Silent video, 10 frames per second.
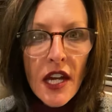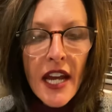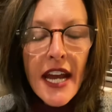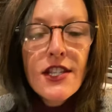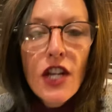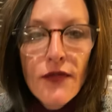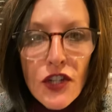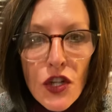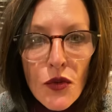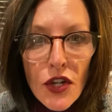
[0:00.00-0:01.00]
It's good for
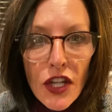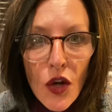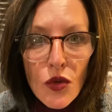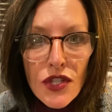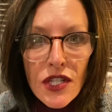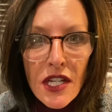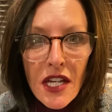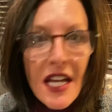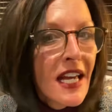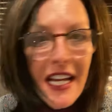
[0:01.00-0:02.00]
200 loads
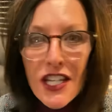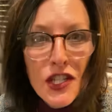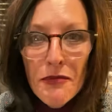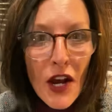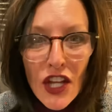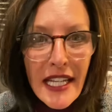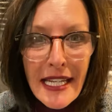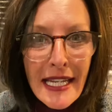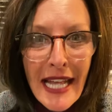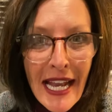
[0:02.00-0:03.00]
because you barely
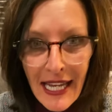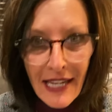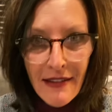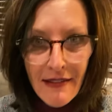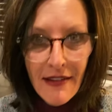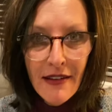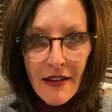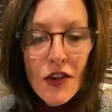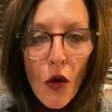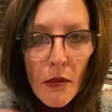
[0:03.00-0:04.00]
need any.
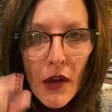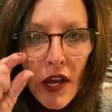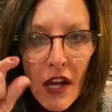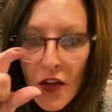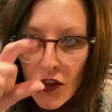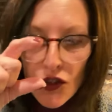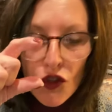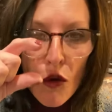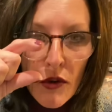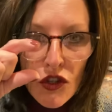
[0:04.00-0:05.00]
Nope. The
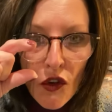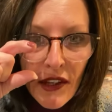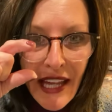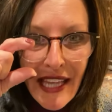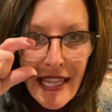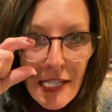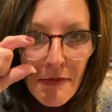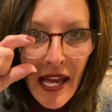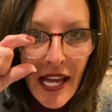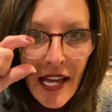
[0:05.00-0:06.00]
scooper is only like this
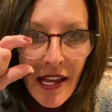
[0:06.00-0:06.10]
big.